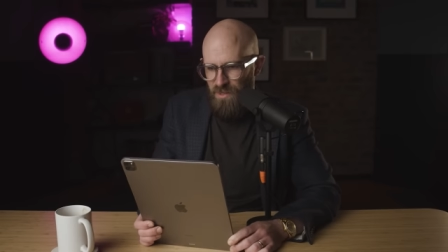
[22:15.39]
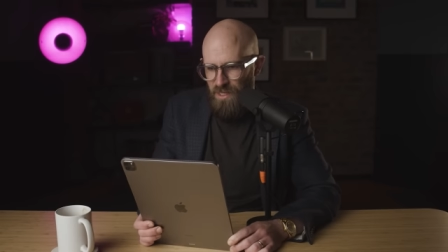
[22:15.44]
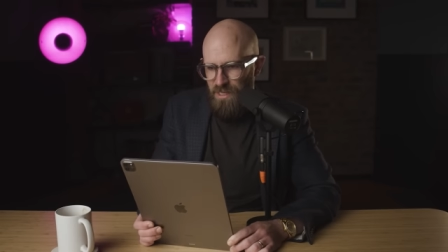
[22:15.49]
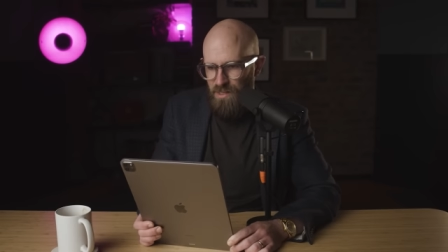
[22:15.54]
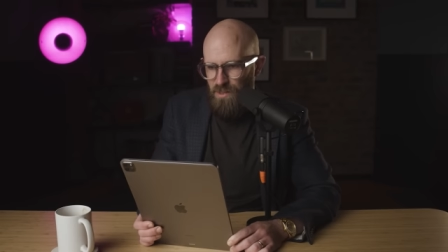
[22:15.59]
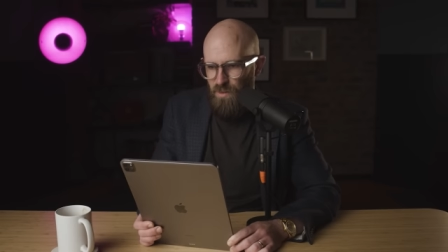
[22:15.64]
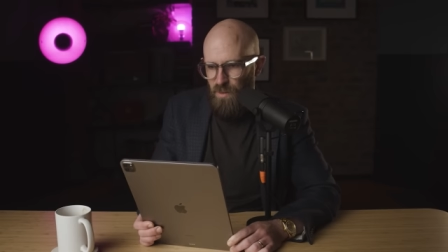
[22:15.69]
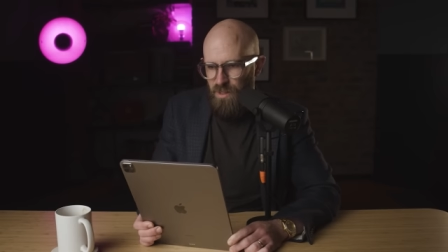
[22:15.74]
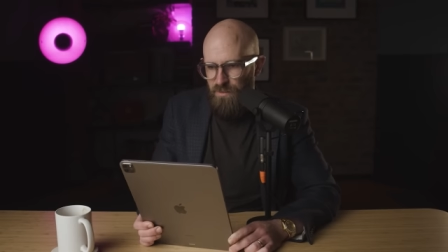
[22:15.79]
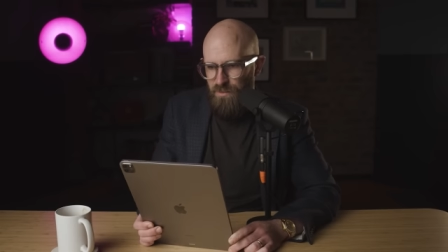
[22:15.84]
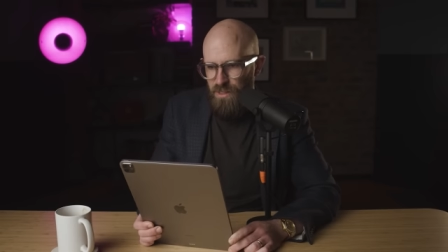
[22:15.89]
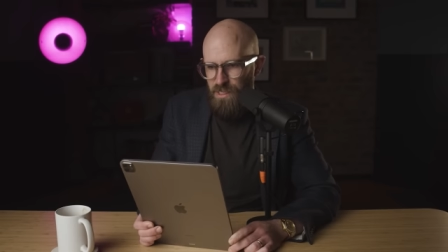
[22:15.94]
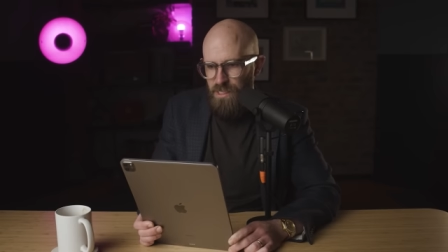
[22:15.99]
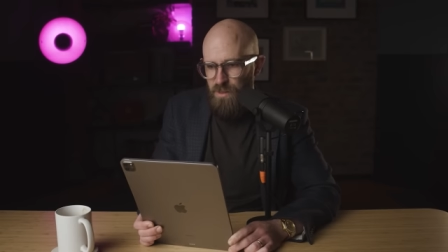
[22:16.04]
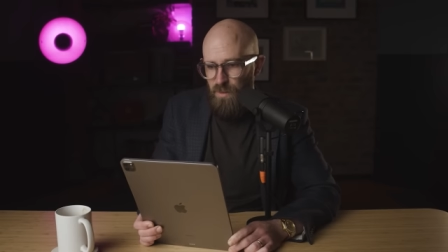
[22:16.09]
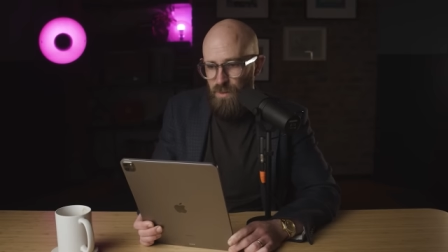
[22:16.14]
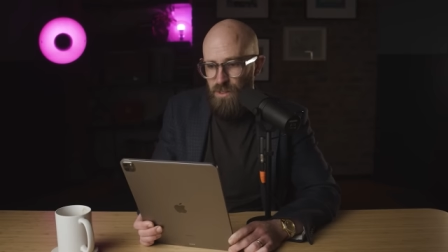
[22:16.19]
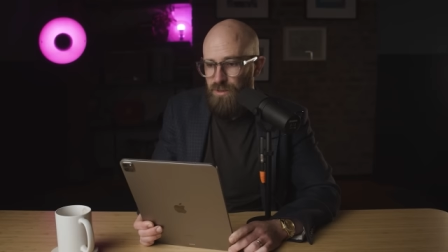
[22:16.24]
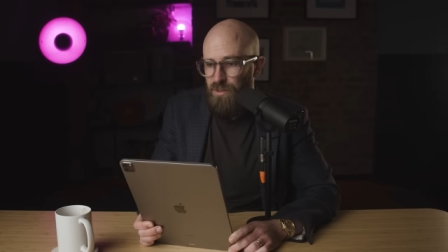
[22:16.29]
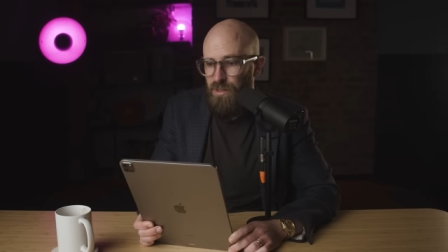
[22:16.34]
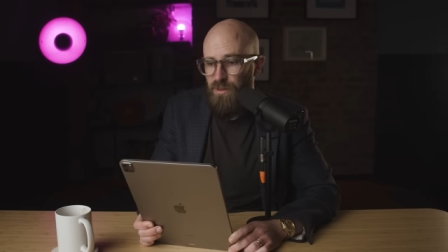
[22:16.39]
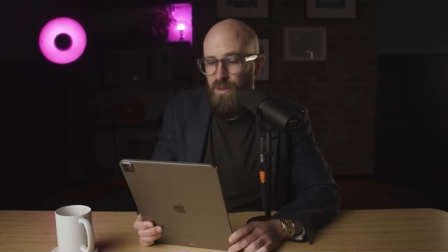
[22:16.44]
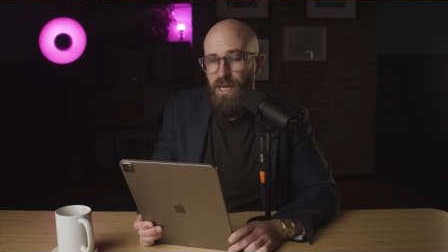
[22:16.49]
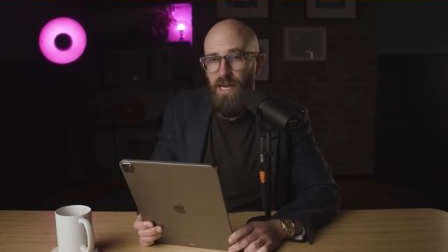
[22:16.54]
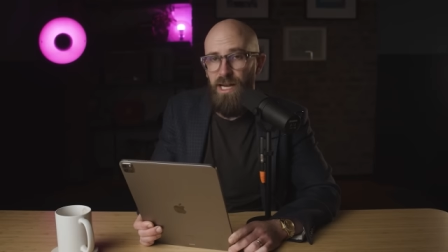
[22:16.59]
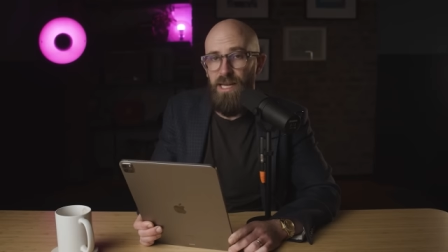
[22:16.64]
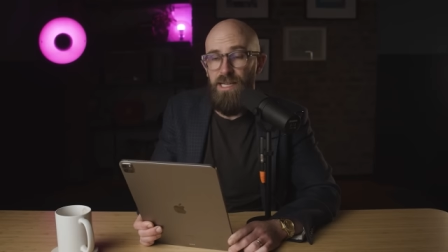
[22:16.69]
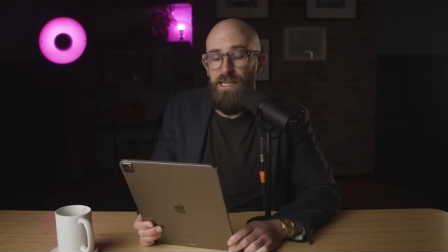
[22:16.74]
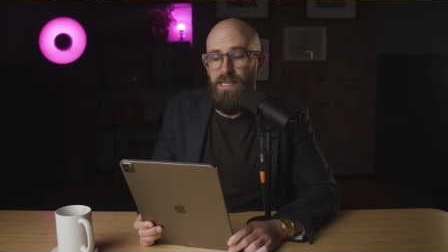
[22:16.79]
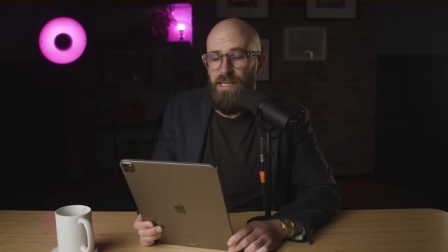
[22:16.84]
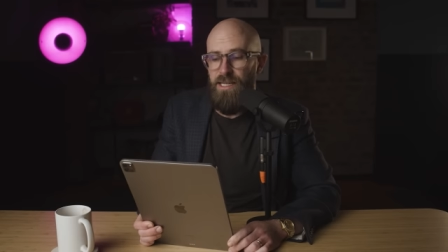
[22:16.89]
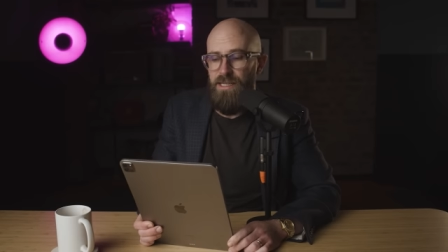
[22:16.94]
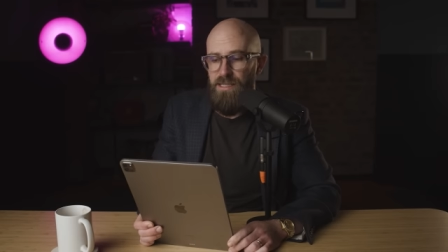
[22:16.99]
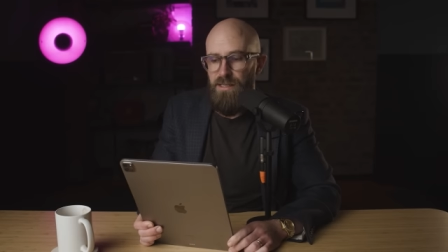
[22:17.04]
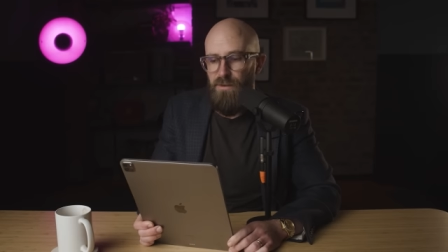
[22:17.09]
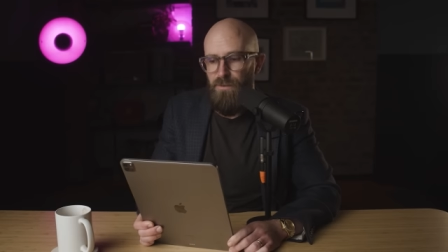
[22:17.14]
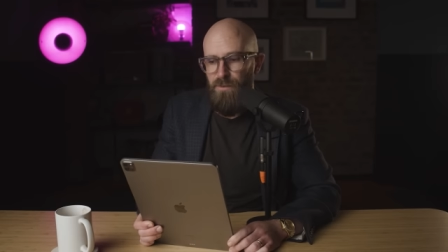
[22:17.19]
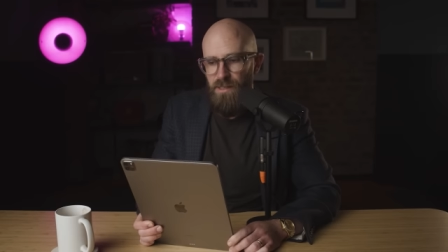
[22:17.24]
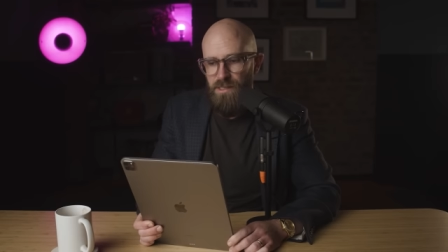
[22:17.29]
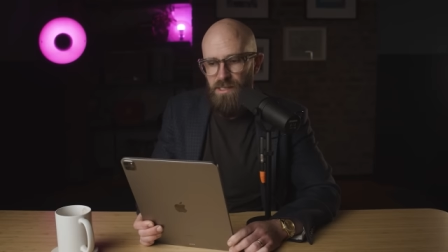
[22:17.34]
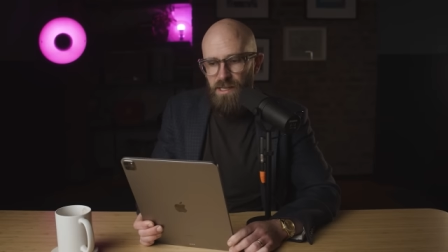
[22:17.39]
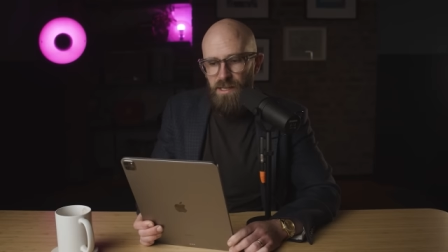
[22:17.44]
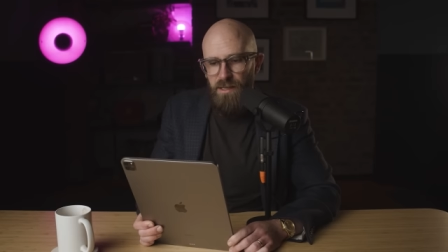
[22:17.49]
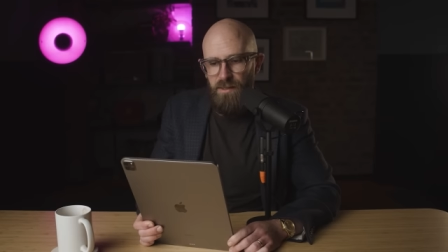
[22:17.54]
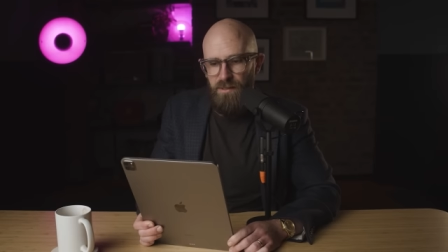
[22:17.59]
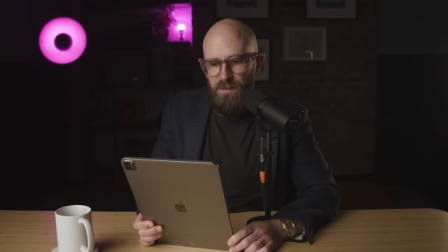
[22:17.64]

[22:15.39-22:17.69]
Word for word: Each one of these would require a different